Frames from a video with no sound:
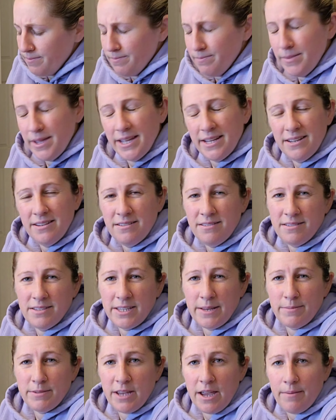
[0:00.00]

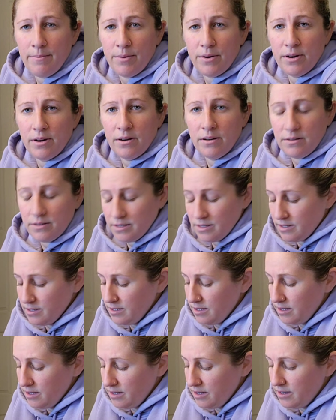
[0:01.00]
mid-September
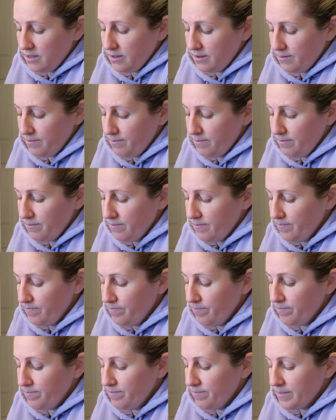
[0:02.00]
to
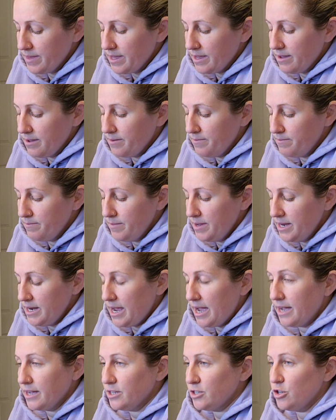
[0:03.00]

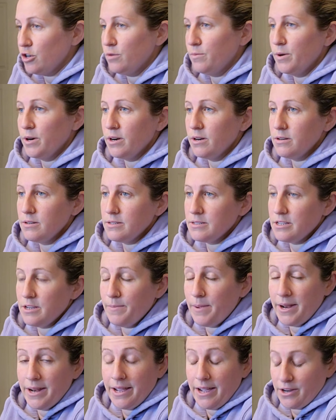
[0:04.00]
mid-October,
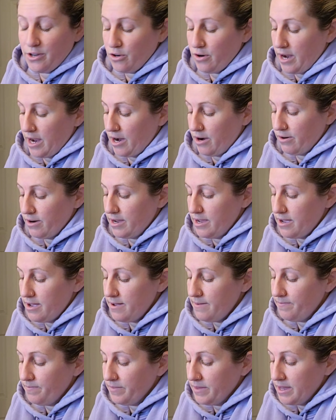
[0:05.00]
depending on your
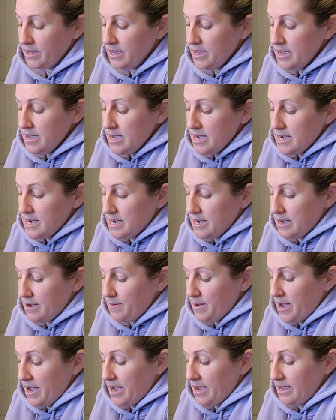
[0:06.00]
area.
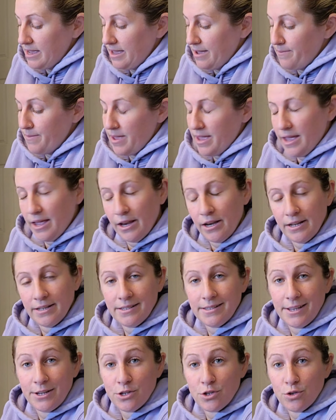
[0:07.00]
I am in
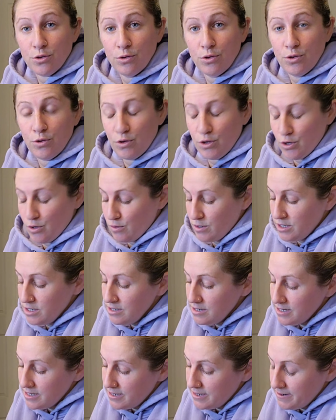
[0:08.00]
central New
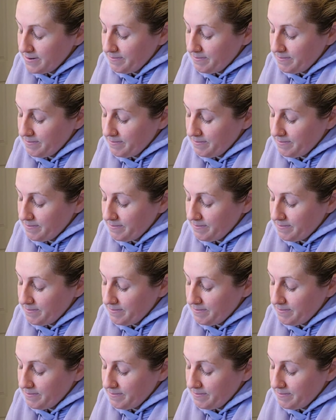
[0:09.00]
York,